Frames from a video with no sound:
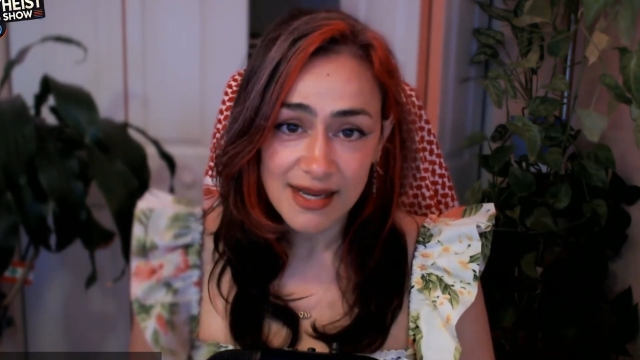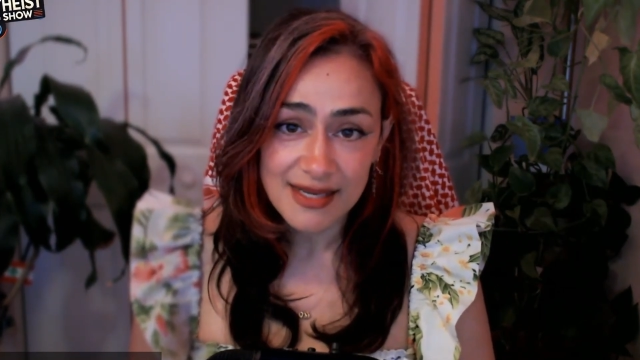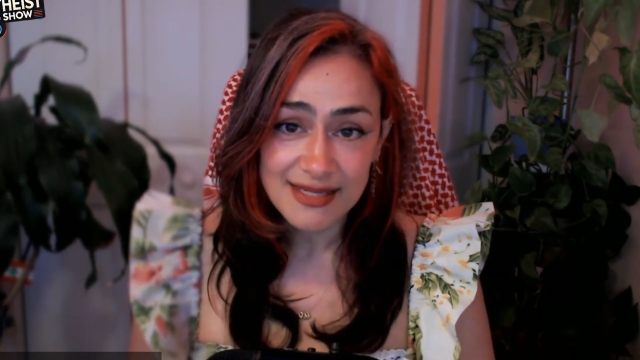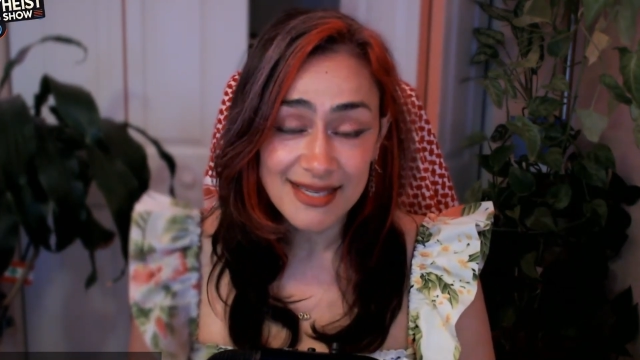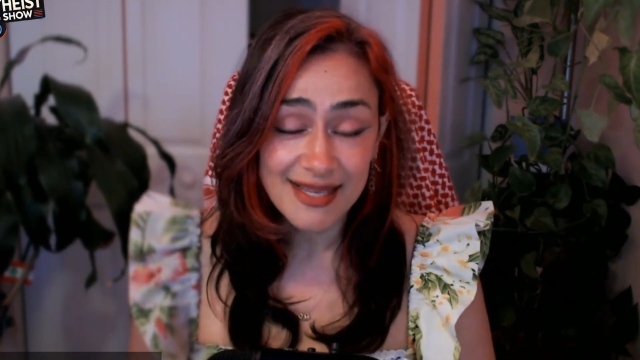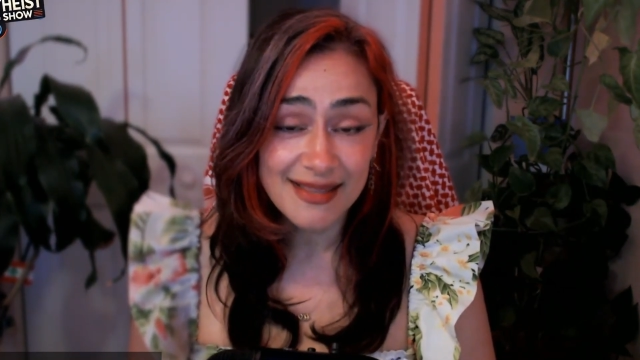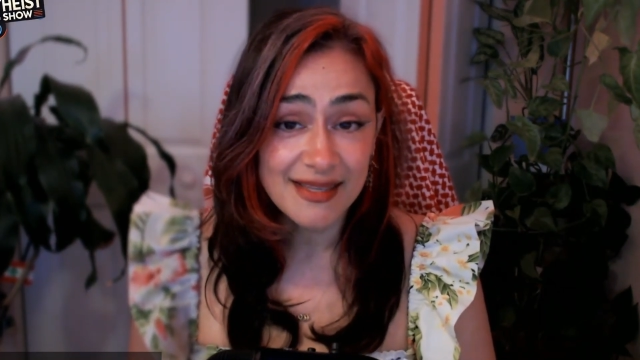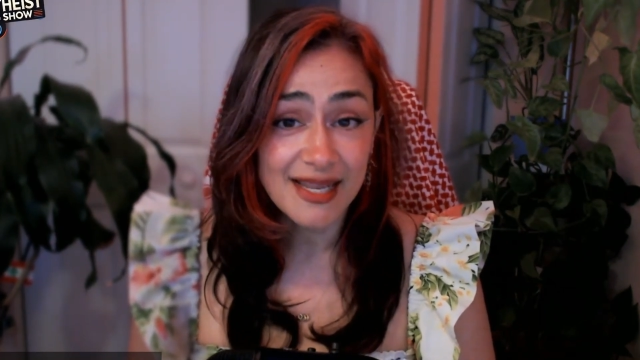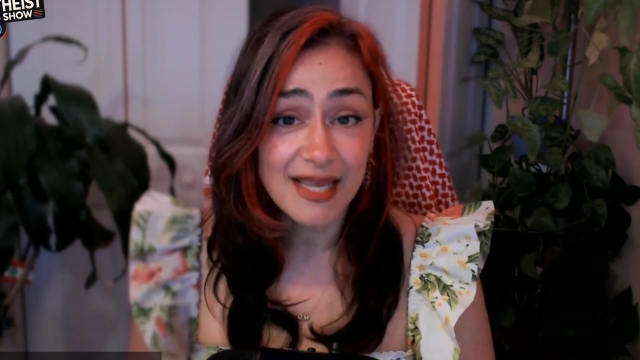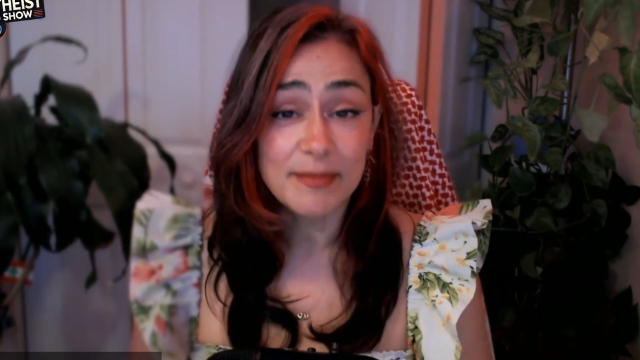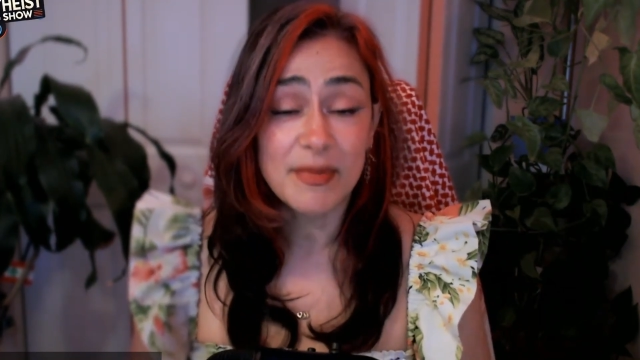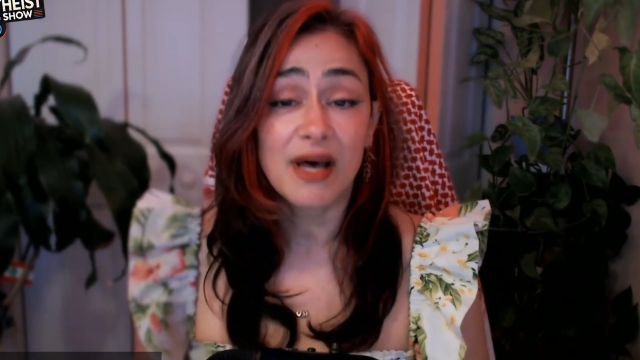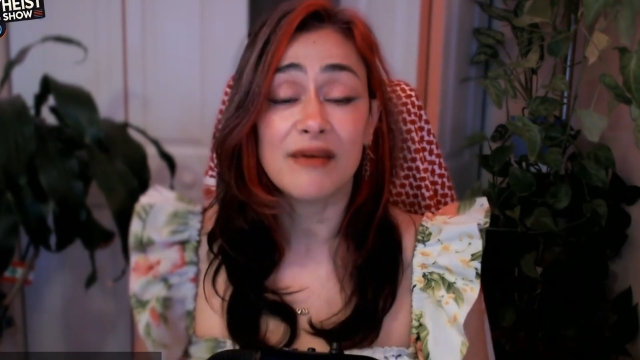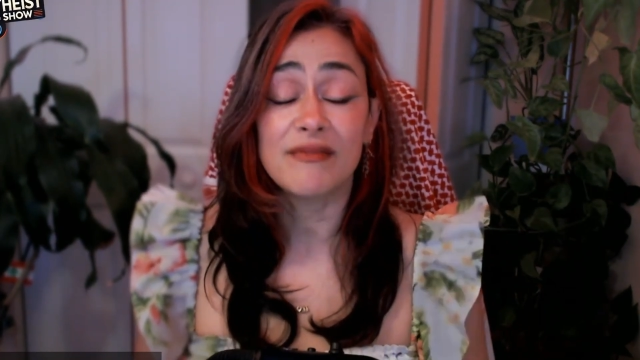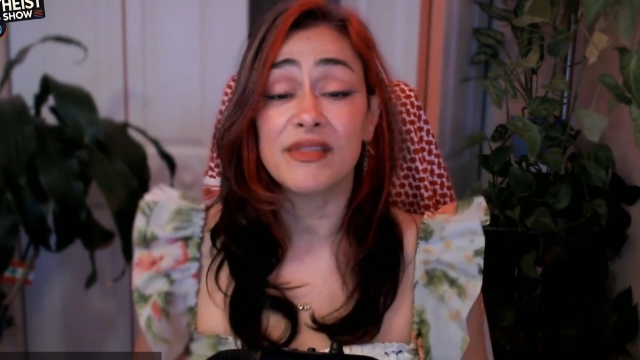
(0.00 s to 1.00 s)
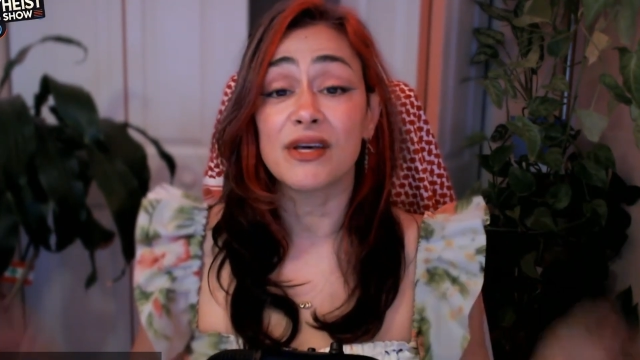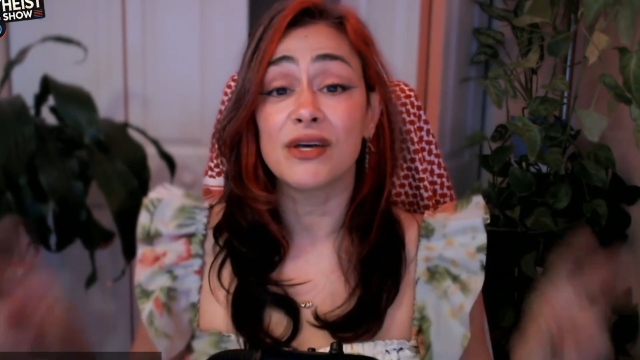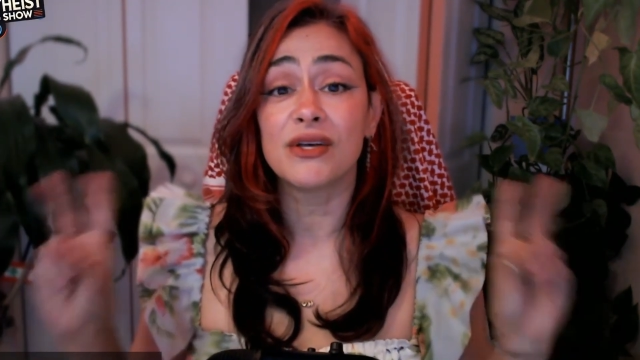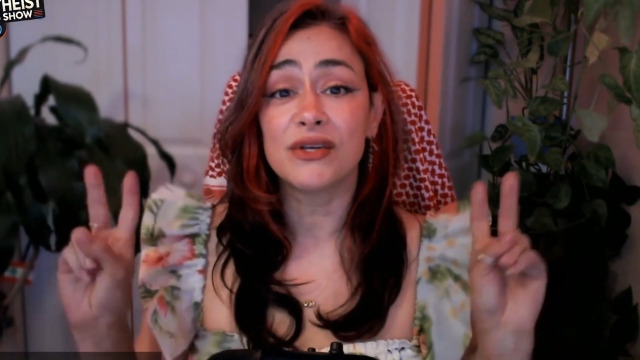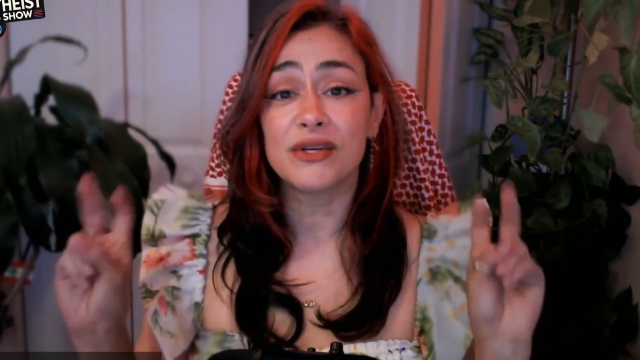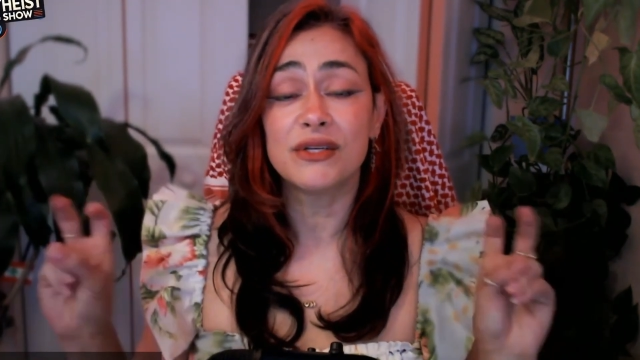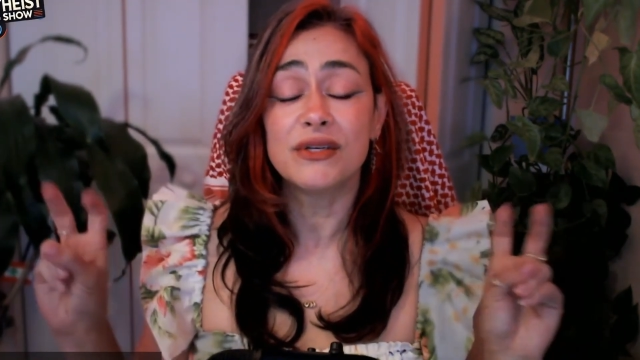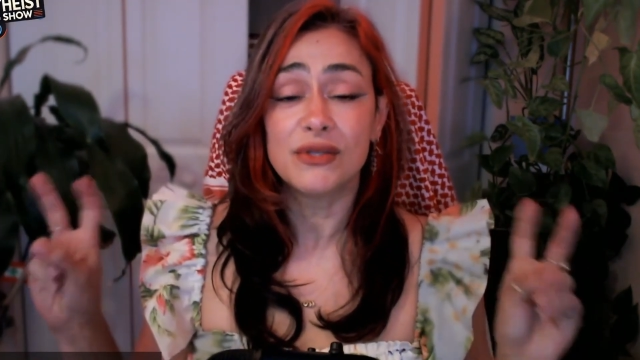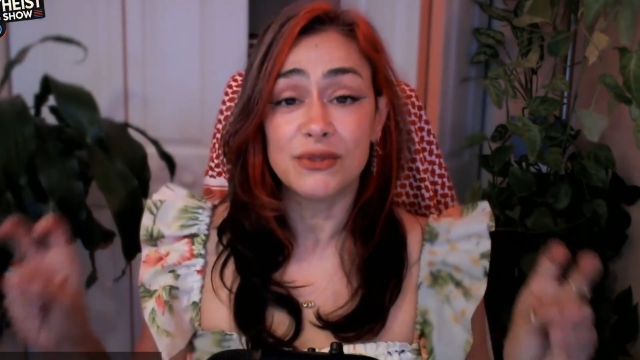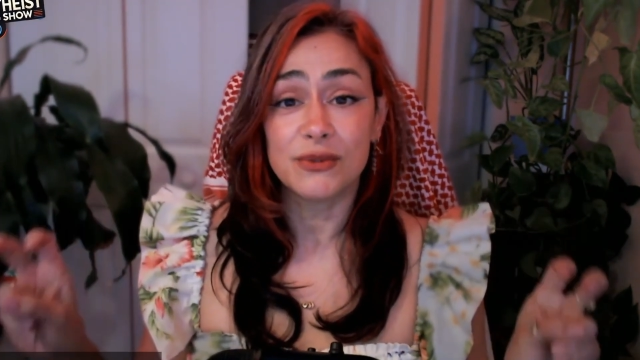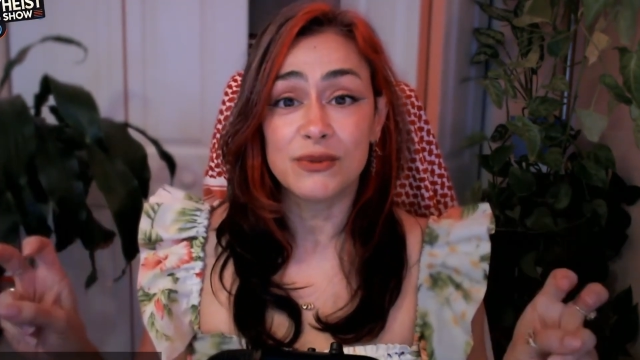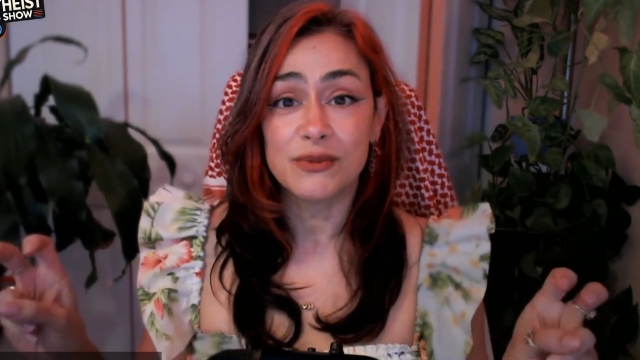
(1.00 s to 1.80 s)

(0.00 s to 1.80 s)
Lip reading: in the name of the good news.